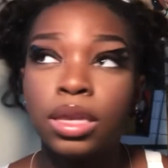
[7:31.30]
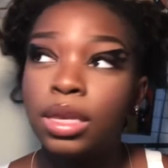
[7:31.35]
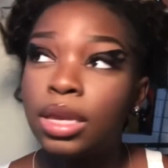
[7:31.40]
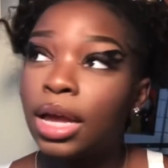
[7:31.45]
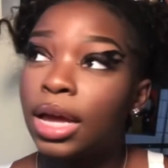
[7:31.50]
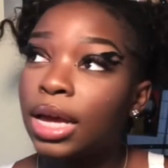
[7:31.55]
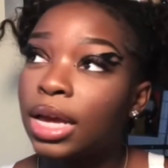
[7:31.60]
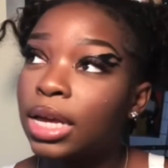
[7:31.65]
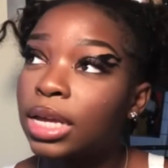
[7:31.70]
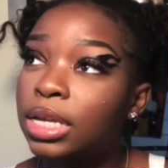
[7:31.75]

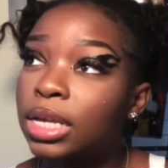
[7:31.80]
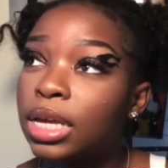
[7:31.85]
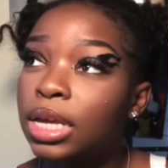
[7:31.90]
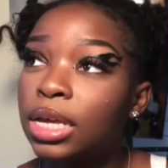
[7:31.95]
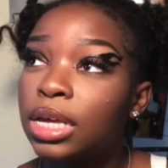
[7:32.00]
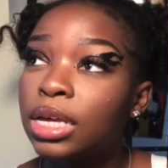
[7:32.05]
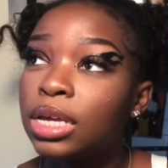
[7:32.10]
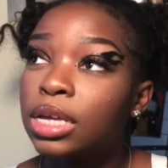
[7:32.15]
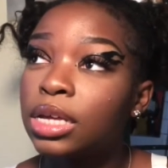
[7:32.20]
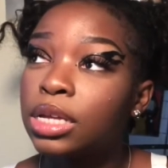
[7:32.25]
Night
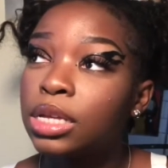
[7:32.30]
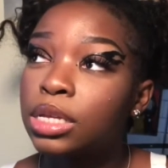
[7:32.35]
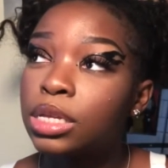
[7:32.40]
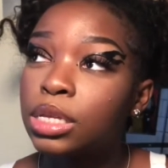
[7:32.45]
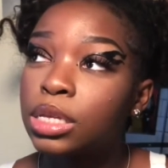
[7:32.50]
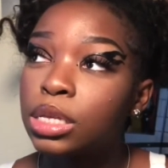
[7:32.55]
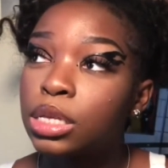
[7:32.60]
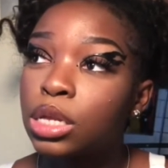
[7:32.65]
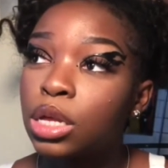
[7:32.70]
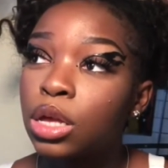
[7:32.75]

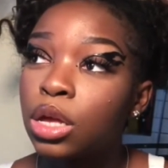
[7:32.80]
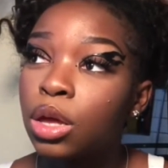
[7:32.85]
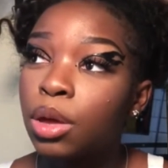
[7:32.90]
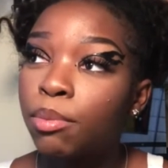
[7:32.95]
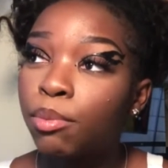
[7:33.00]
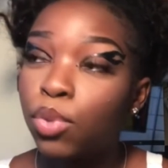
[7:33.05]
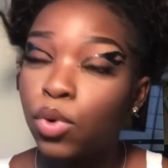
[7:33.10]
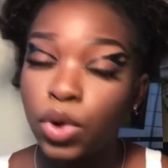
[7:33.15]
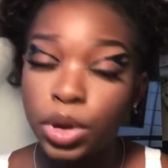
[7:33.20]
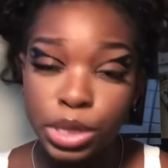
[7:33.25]
is
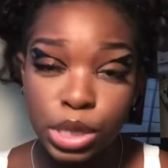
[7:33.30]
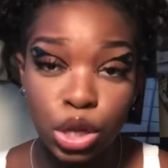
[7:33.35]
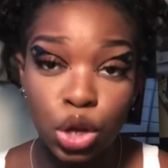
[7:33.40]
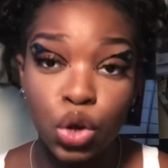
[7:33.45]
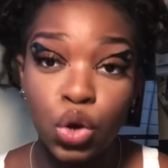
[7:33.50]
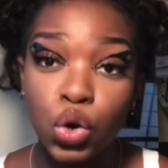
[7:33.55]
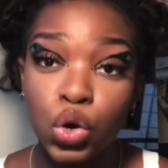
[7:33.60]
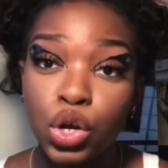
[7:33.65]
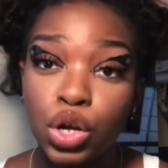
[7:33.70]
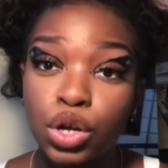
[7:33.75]
boys
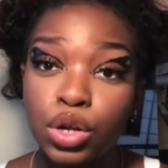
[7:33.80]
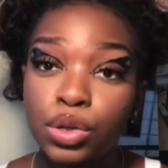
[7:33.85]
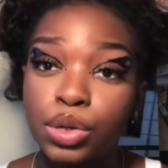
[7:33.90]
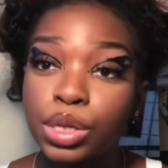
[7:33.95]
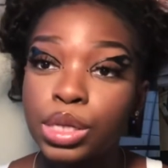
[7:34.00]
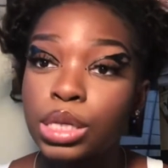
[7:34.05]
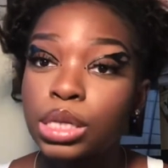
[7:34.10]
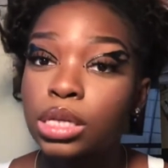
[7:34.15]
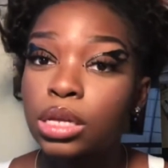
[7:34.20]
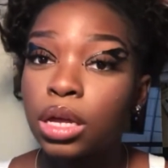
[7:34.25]
and
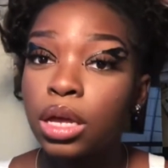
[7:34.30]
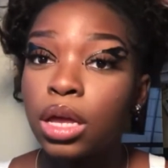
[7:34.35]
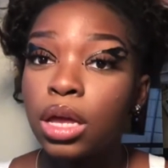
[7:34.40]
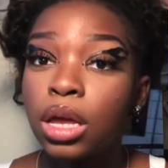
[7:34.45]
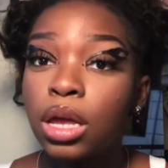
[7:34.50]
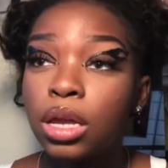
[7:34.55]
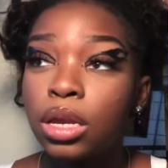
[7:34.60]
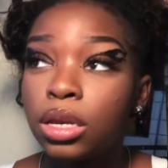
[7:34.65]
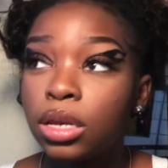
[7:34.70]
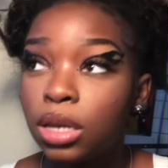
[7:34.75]
girls
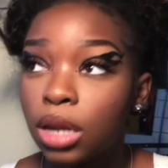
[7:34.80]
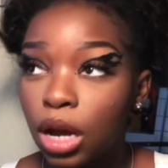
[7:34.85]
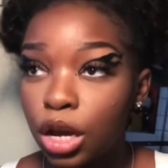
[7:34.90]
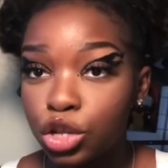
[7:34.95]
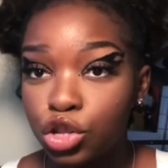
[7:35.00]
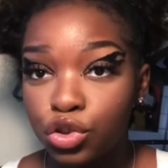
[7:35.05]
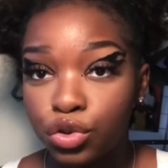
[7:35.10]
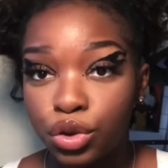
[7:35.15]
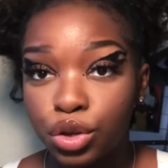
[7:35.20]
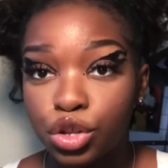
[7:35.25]

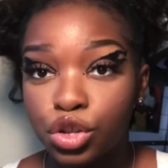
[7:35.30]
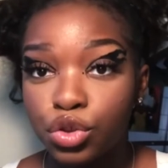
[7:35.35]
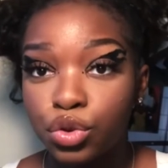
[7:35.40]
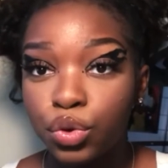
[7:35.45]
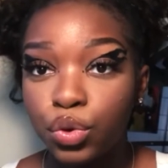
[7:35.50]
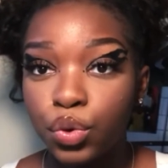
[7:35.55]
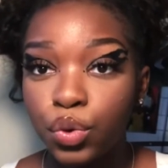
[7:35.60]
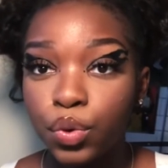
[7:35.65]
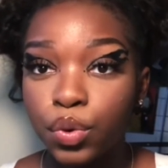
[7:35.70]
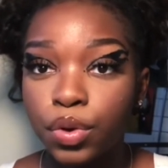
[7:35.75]

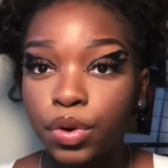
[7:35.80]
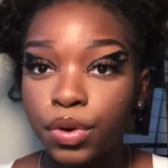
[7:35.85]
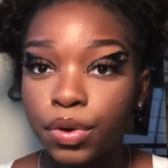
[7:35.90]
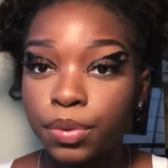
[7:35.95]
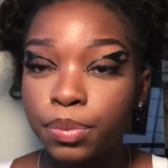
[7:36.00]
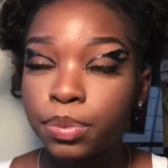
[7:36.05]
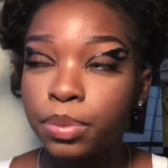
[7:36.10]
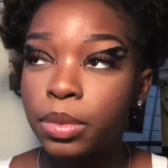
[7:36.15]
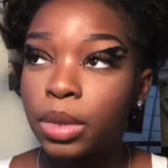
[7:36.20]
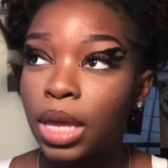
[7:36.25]
non-traditional
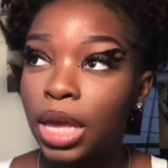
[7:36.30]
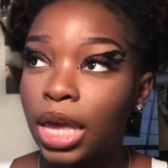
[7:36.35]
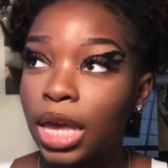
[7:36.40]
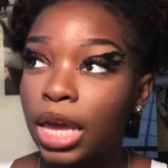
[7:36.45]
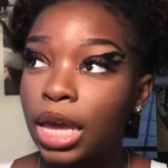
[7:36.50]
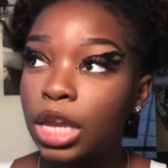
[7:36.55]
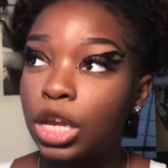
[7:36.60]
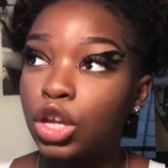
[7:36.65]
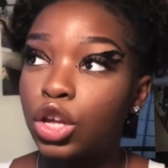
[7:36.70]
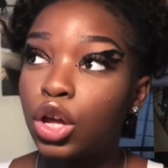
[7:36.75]
dorm,
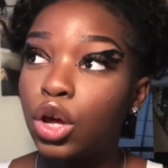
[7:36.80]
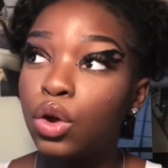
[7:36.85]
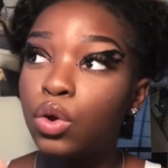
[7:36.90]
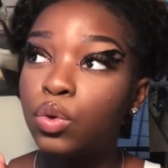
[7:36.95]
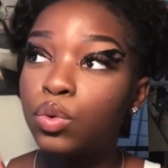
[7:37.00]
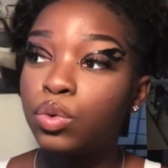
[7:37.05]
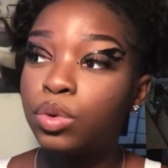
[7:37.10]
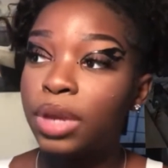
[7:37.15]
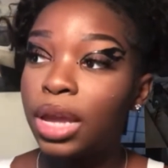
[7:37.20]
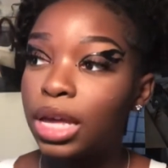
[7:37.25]
and
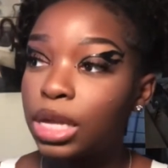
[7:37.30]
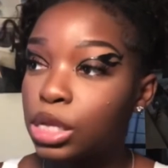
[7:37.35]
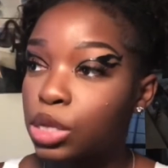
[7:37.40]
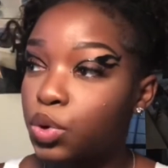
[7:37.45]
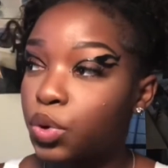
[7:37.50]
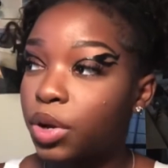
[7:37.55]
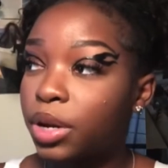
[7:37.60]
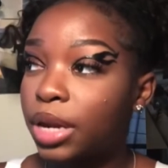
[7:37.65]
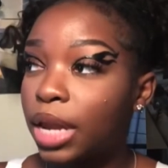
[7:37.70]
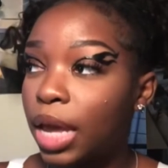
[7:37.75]
your next
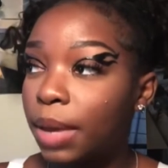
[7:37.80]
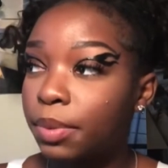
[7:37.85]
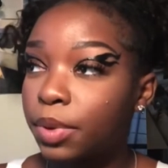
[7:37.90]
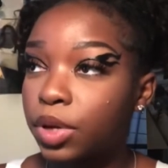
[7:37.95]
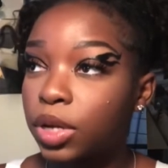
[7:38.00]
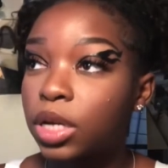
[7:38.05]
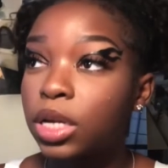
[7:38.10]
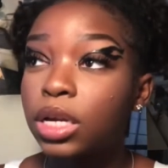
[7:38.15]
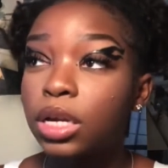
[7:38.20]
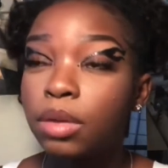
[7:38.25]
door
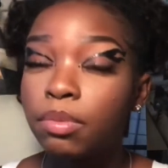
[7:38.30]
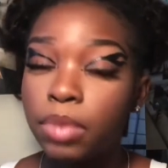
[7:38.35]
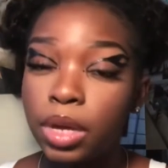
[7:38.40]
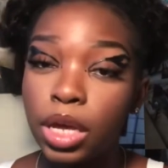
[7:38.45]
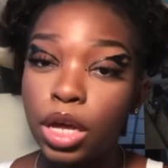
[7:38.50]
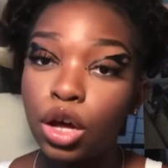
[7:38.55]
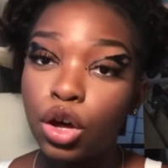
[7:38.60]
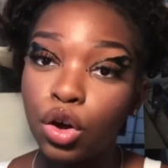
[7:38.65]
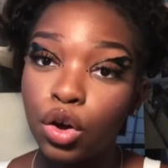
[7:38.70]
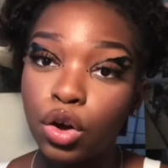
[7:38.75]
neighbor could
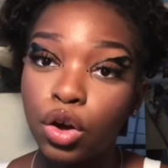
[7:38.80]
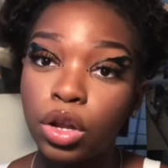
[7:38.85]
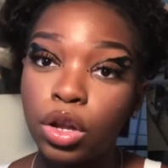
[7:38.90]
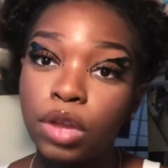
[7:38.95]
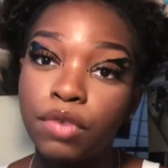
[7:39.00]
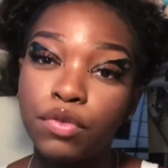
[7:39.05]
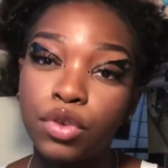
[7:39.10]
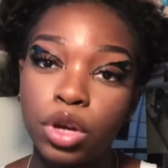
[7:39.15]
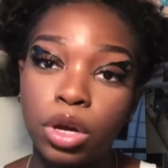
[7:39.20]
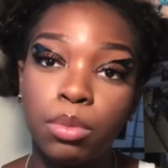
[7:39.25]
be a girl
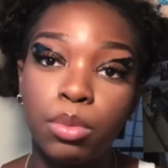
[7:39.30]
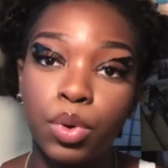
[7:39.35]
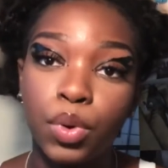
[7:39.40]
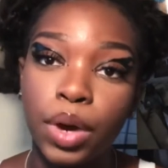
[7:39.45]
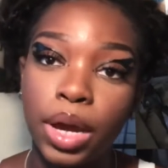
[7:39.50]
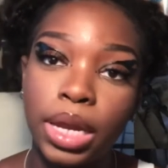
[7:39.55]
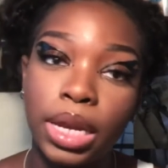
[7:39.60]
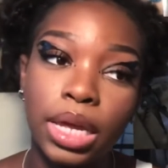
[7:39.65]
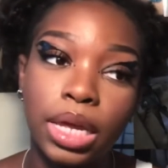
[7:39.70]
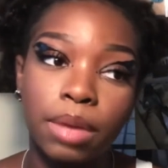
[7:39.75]
if you're a
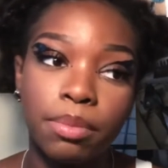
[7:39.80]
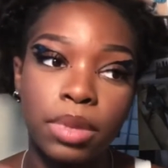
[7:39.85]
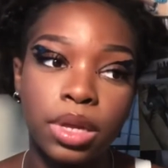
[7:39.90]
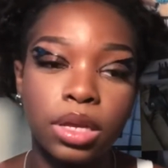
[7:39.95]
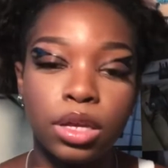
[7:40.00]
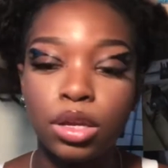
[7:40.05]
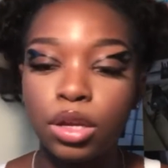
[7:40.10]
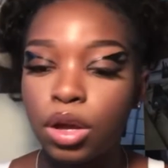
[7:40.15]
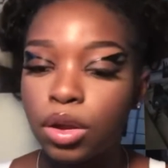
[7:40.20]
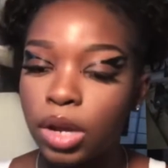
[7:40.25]
boy, and it could be,
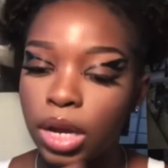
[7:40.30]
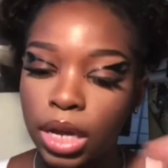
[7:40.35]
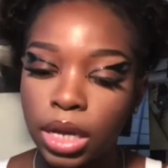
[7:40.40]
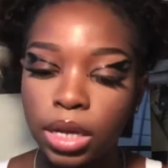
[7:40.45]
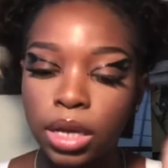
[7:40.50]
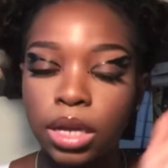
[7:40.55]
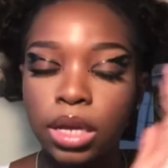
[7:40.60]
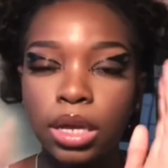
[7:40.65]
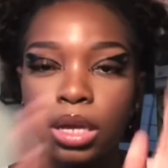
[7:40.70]
you know, like,